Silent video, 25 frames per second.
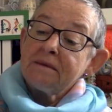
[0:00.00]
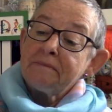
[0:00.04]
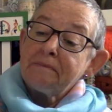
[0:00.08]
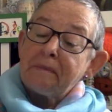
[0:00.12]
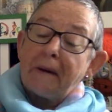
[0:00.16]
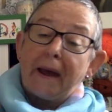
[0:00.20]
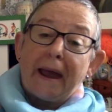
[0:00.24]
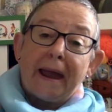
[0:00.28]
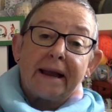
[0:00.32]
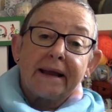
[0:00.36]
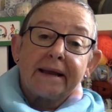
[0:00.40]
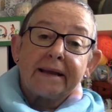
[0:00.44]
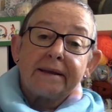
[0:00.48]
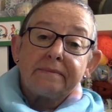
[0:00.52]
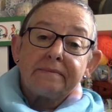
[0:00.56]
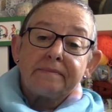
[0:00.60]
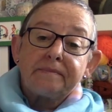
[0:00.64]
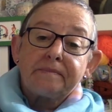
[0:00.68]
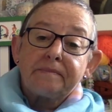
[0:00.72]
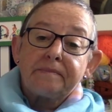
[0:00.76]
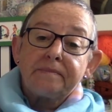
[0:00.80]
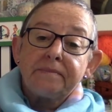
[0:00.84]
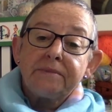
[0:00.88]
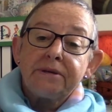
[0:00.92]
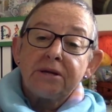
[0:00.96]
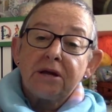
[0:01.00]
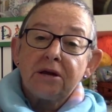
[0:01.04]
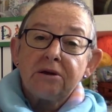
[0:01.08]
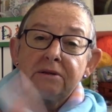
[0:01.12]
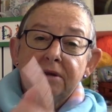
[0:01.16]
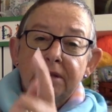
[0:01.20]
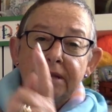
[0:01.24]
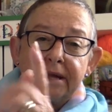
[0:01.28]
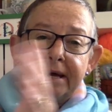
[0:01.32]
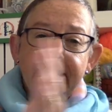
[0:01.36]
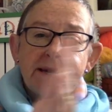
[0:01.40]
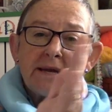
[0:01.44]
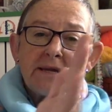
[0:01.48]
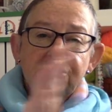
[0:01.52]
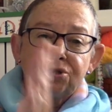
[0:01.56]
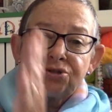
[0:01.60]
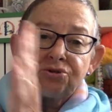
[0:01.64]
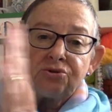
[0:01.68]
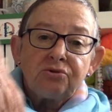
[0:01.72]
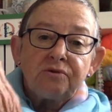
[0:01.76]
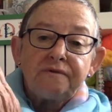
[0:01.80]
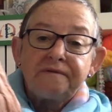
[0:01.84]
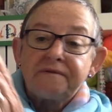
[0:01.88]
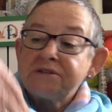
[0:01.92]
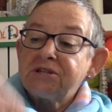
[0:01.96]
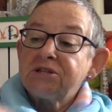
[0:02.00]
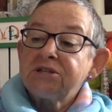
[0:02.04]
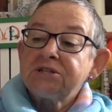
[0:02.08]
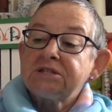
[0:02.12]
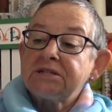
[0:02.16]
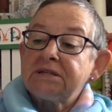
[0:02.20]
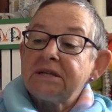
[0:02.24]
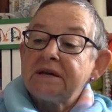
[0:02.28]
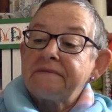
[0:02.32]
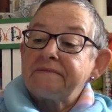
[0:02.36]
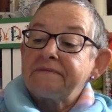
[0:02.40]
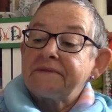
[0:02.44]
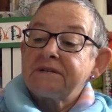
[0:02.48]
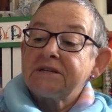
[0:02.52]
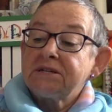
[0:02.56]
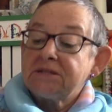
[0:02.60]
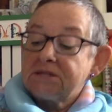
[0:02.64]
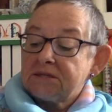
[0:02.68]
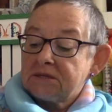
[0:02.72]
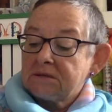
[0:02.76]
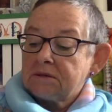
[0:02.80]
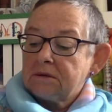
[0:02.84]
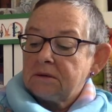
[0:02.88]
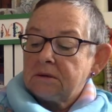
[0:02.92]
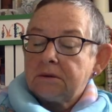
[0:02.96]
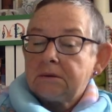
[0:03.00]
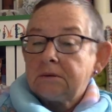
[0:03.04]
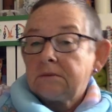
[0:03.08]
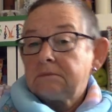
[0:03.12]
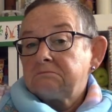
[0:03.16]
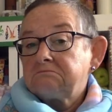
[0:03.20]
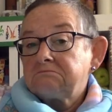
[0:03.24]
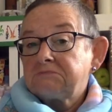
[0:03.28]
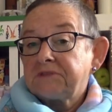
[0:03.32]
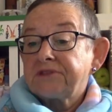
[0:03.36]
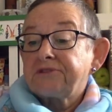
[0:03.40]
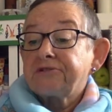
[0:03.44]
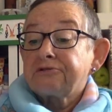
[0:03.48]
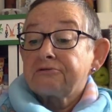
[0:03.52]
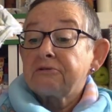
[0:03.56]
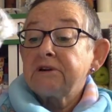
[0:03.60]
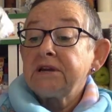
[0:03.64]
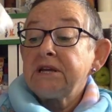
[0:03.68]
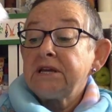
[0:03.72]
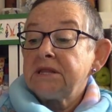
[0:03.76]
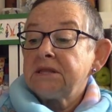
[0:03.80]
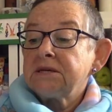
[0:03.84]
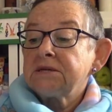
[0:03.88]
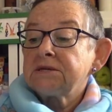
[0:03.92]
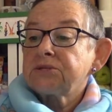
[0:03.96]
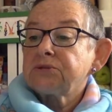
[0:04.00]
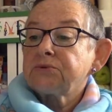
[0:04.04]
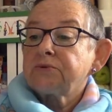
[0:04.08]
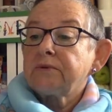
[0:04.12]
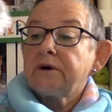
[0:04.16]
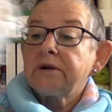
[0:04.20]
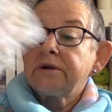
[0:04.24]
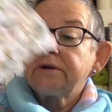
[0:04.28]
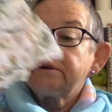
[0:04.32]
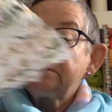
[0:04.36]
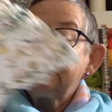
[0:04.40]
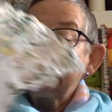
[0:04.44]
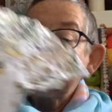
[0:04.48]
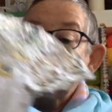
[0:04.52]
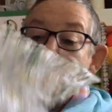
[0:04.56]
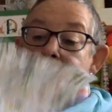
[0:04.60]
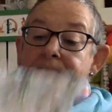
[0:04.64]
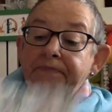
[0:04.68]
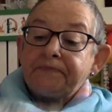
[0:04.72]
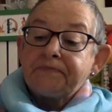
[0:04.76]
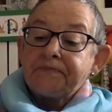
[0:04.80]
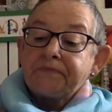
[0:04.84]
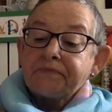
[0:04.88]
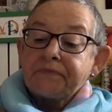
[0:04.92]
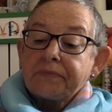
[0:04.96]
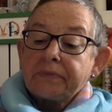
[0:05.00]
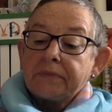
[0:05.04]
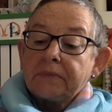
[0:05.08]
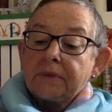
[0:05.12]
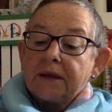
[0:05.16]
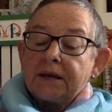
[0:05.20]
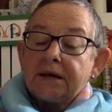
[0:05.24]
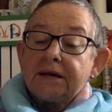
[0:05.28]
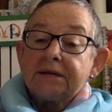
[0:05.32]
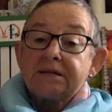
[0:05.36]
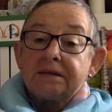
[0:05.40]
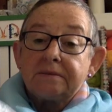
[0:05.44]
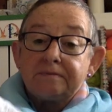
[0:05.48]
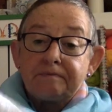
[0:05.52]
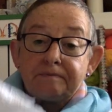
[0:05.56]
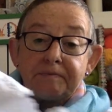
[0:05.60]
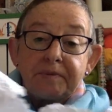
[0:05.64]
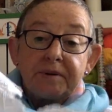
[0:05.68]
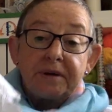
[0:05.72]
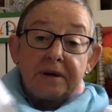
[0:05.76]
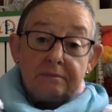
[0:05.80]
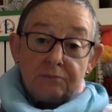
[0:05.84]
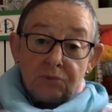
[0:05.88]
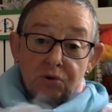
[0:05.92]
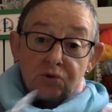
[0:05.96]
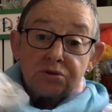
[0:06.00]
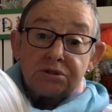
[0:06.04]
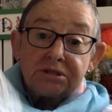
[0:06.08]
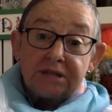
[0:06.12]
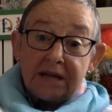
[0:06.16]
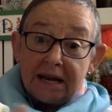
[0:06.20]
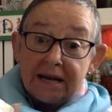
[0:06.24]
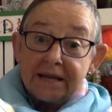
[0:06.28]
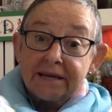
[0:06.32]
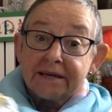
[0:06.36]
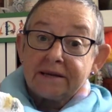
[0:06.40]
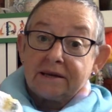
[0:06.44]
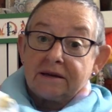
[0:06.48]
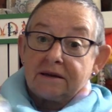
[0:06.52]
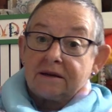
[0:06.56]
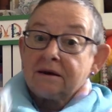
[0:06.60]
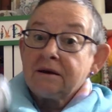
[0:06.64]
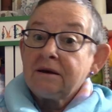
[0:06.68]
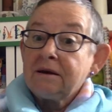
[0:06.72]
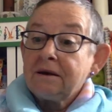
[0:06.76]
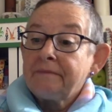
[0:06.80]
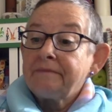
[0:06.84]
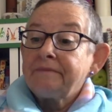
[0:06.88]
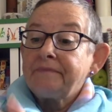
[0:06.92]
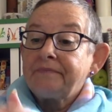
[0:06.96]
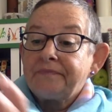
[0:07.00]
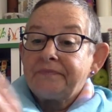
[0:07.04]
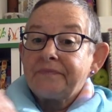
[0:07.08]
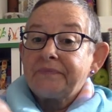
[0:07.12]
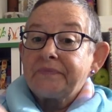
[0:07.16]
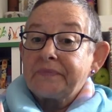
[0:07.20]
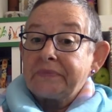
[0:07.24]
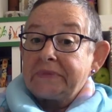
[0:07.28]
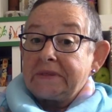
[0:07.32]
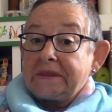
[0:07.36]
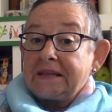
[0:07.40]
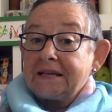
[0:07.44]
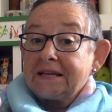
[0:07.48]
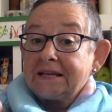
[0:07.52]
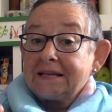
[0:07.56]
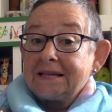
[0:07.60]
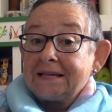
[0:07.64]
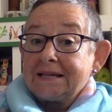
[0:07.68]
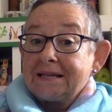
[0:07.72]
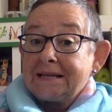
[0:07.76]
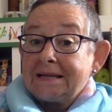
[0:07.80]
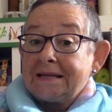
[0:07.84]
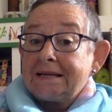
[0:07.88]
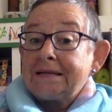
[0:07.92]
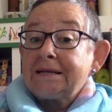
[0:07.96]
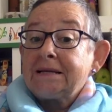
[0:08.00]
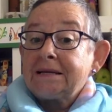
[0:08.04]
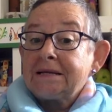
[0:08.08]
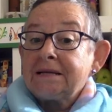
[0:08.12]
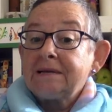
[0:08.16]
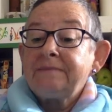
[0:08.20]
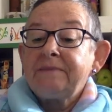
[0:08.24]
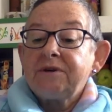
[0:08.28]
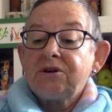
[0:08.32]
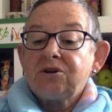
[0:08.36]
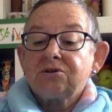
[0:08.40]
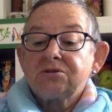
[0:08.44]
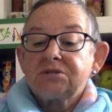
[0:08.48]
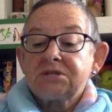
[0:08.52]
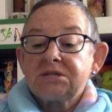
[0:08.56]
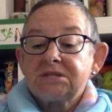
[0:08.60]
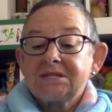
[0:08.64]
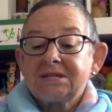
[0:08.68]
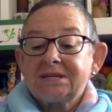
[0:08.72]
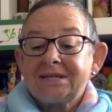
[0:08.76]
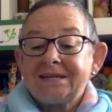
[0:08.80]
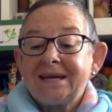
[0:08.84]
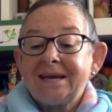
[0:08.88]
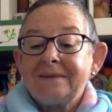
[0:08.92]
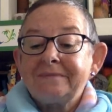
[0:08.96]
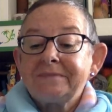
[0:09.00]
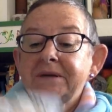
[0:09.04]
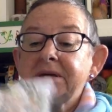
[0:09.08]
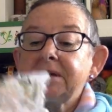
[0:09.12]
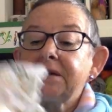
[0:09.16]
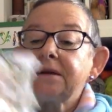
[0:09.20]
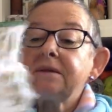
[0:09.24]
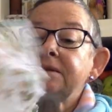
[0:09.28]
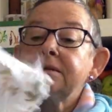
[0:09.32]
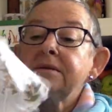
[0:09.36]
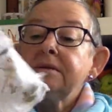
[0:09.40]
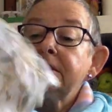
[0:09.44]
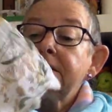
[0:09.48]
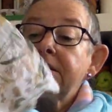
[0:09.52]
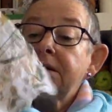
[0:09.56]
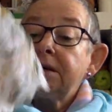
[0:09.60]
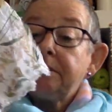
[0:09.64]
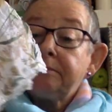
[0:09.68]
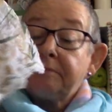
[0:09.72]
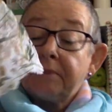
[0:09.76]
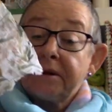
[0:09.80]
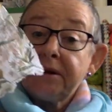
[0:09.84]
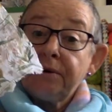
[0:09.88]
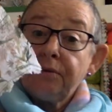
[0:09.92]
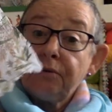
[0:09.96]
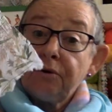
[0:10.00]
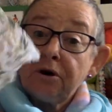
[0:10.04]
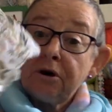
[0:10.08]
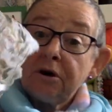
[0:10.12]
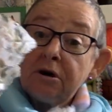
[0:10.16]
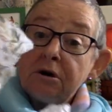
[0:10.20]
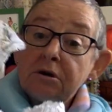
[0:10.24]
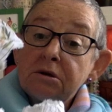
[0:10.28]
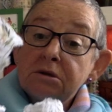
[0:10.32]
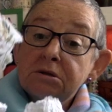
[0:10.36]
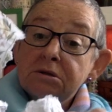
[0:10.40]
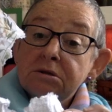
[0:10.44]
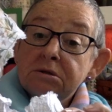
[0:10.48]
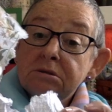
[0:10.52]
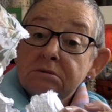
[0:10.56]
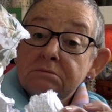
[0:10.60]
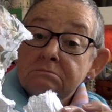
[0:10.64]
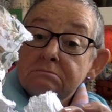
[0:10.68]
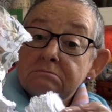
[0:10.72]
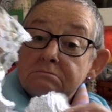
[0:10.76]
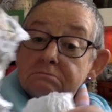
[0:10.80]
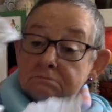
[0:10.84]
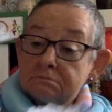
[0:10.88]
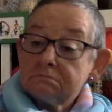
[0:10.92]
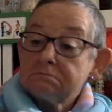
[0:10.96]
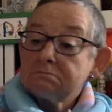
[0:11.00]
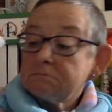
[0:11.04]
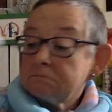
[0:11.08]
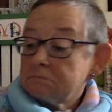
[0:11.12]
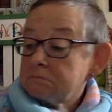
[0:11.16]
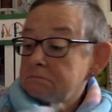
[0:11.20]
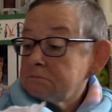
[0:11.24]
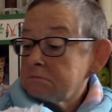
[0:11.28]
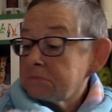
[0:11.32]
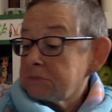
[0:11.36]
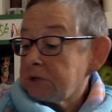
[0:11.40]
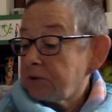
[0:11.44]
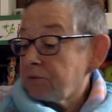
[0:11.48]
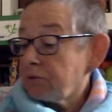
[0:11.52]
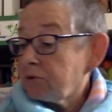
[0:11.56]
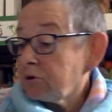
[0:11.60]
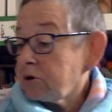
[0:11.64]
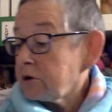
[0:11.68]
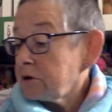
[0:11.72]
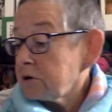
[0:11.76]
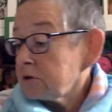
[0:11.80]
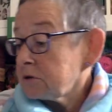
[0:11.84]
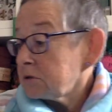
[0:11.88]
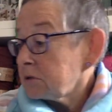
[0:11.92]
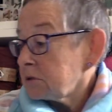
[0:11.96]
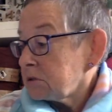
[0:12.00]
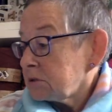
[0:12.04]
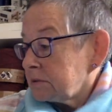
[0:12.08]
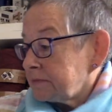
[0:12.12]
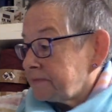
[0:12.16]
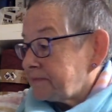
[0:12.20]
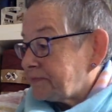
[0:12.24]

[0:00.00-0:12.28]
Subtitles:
back, the layers off. I just left it as the 3, this one. It's a bit more delicate, clearly, because it's a napkin, but it works. It works.